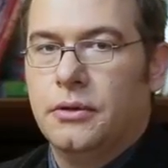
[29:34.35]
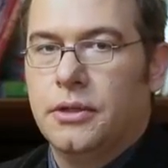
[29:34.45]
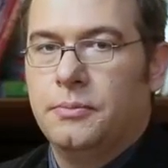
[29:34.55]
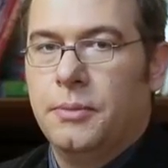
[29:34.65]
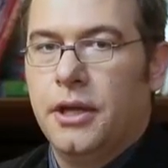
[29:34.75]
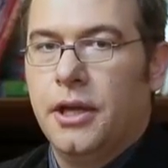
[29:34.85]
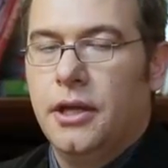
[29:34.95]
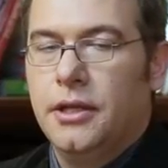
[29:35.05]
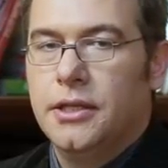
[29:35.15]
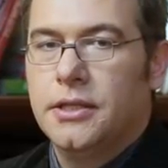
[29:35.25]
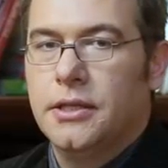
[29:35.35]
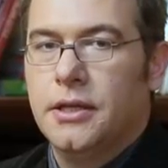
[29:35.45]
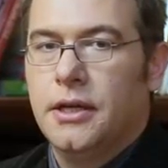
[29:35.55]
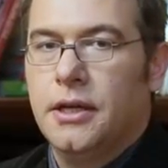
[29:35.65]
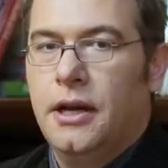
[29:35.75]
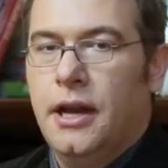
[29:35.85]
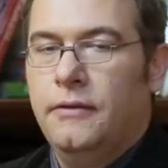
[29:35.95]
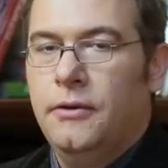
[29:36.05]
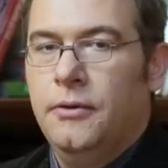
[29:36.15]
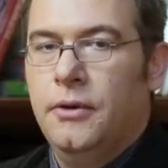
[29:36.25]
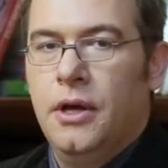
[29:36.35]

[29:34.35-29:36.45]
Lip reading: speaking in this level.